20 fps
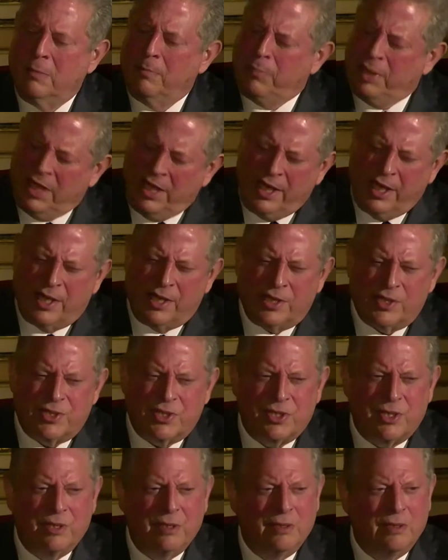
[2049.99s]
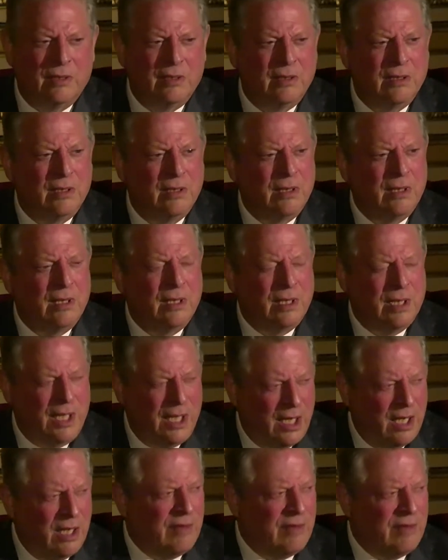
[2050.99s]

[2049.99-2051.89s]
Please, get